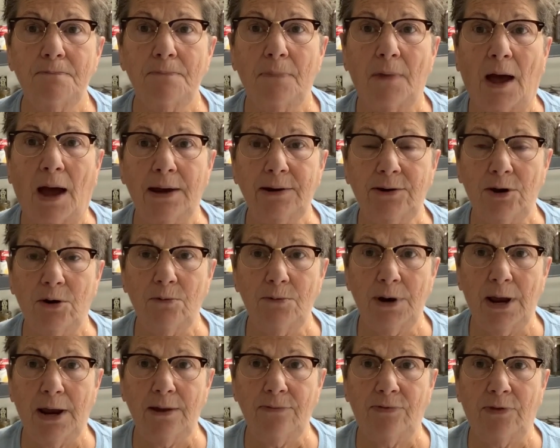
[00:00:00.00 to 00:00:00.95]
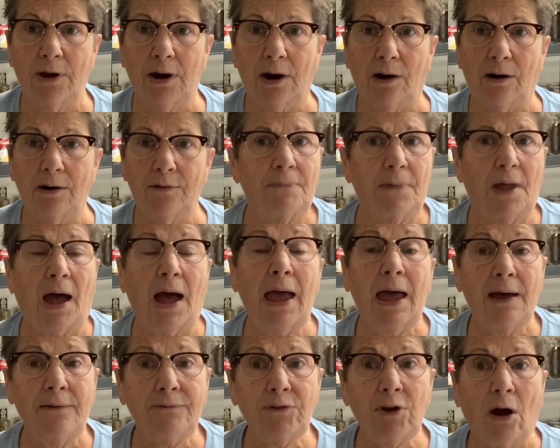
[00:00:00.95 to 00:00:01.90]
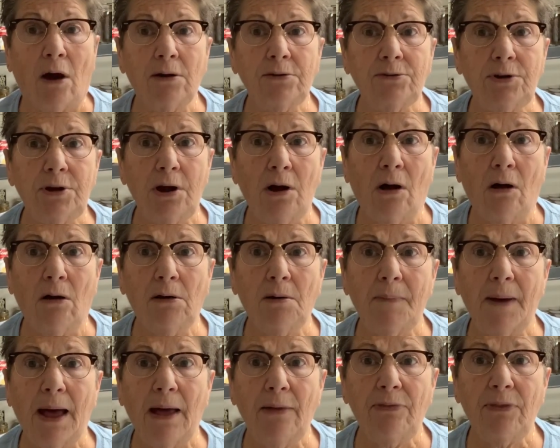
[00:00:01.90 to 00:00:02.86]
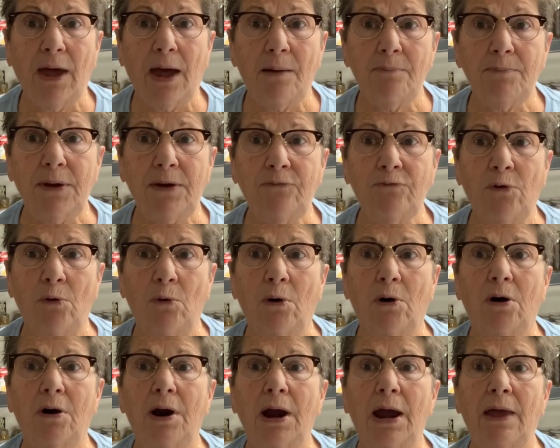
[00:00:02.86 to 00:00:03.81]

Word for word: I donate there. I have talked to y'all about that before